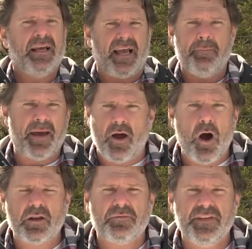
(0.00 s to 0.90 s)
combat
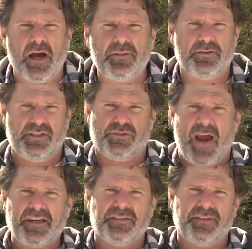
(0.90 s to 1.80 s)
all of the other
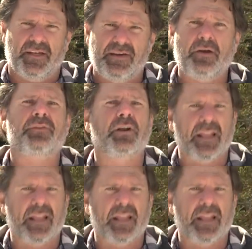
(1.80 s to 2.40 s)
distractions that are out there,